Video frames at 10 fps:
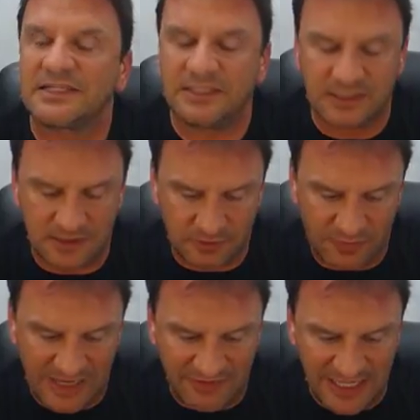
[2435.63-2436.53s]
We
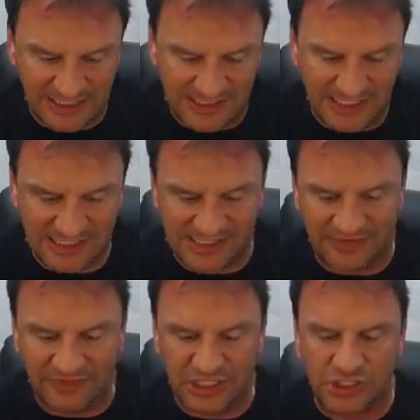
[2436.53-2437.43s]
have a
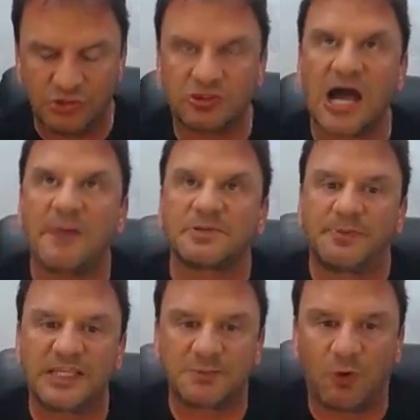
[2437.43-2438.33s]
1972 Topps
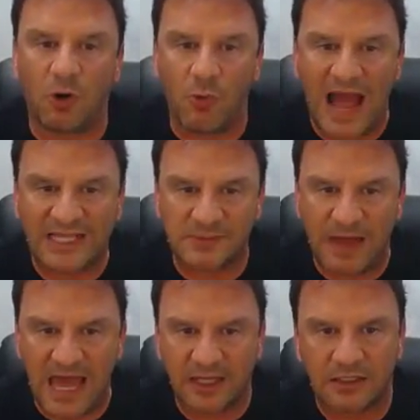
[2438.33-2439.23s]
Baseball Wax
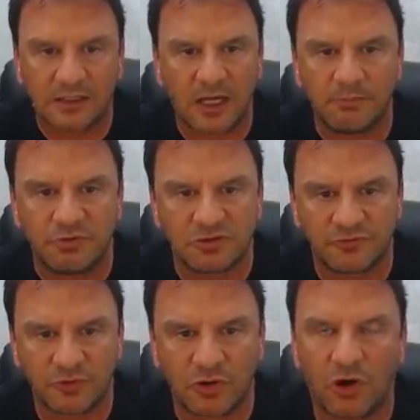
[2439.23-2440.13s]
Pack, a
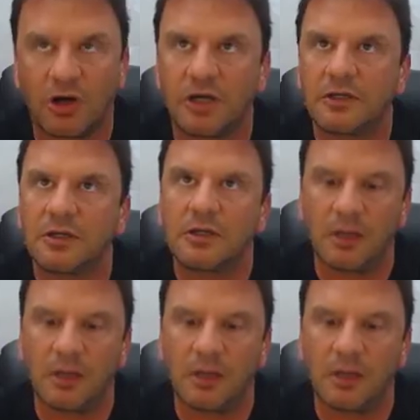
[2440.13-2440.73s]
beautiful card,